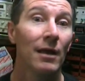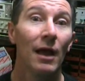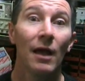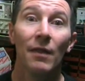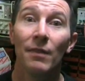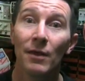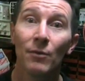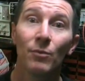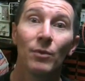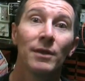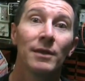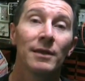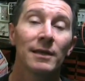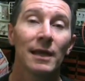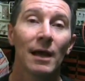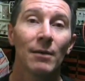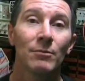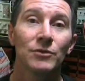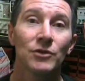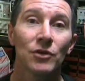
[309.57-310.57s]
And then when it
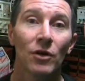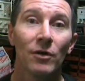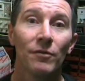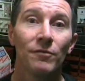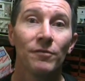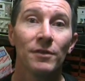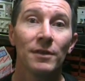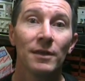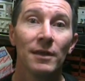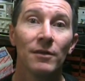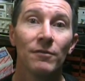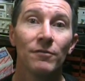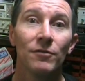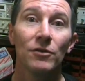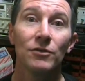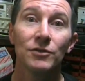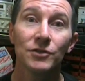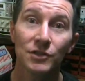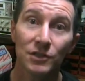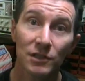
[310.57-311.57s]
comes time for the
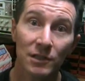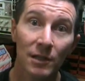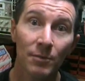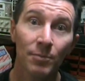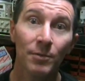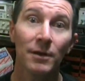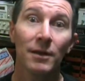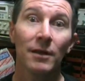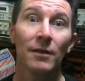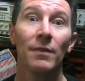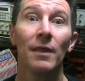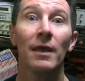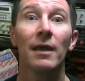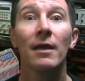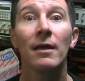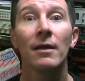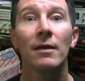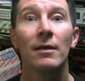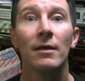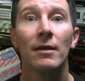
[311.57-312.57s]
interview, slip it in there